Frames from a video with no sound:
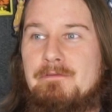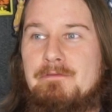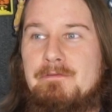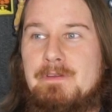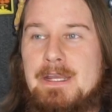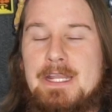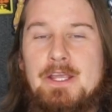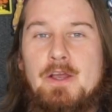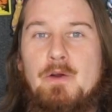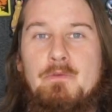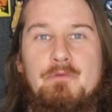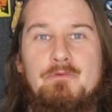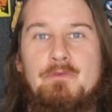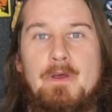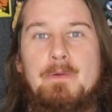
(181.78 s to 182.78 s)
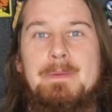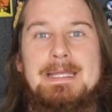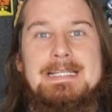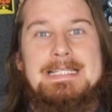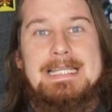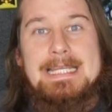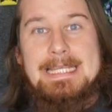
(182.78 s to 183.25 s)
video
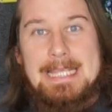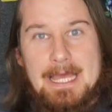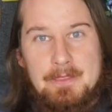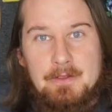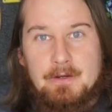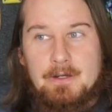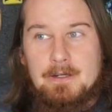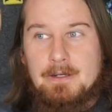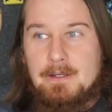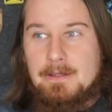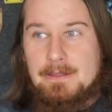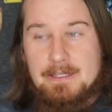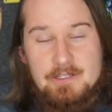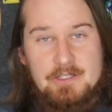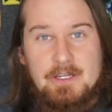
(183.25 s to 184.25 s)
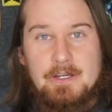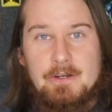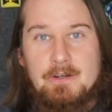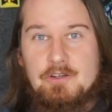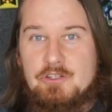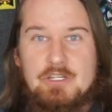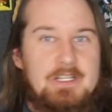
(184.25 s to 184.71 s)
filming together this
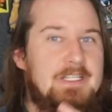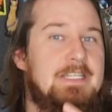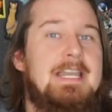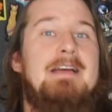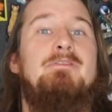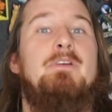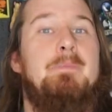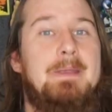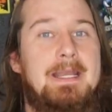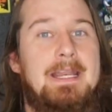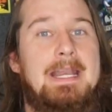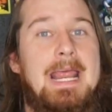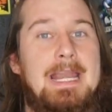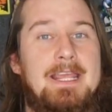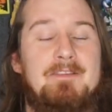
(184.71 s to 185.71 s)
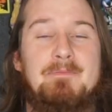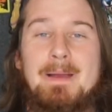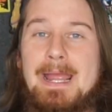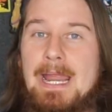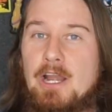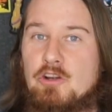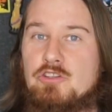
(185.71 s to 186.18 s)
year. She's never been in any of
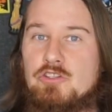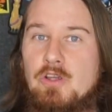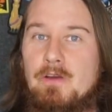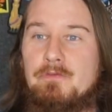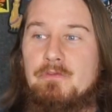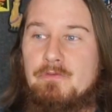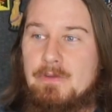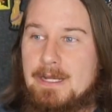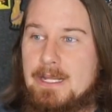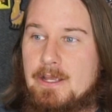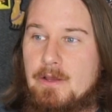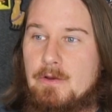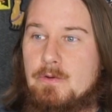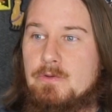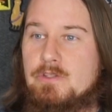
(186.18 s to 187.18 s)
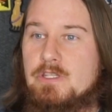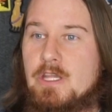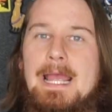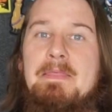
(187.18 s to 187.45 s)
my airsoft videos.